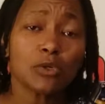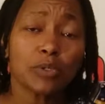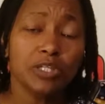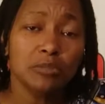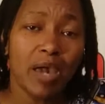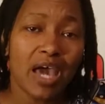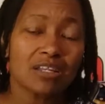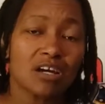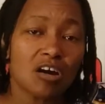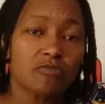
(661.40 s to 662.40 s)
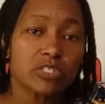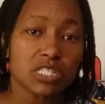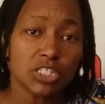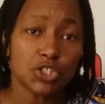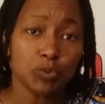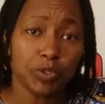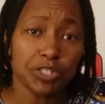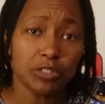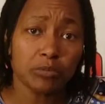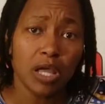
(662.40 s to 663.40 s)
Elohim had a conversation
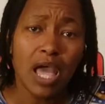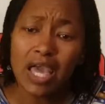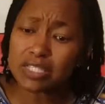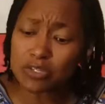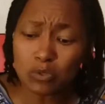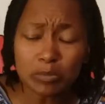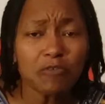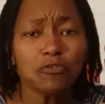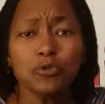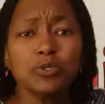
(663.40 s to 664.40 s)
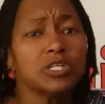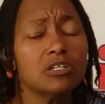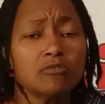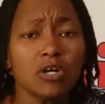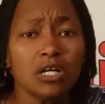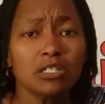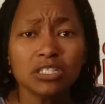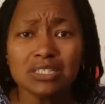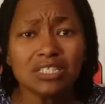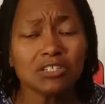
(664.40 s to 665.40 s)
with him and told him, if you give
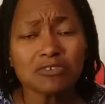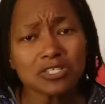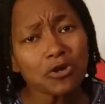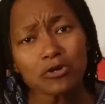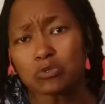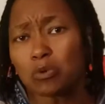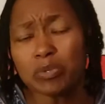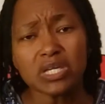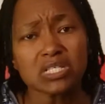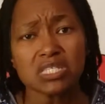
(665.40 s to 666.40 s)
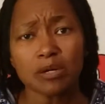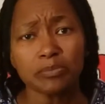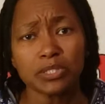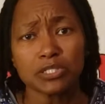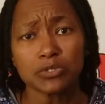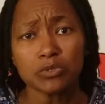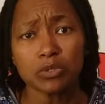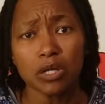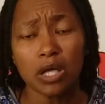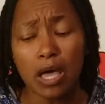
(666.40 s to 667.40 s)
good gifts, yours will be accepted too.
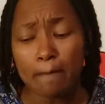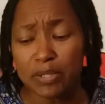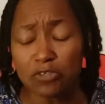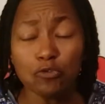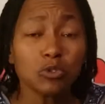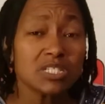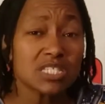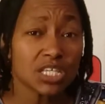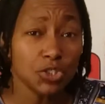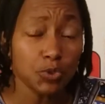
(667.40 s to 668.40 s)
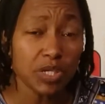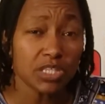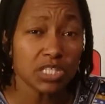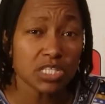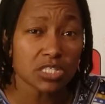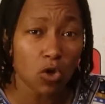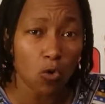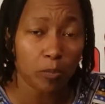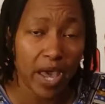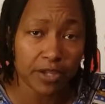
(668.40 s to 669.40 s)
But if you continue in this
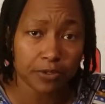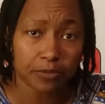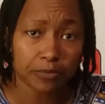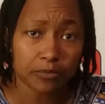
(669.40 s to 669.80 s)
thought pattern,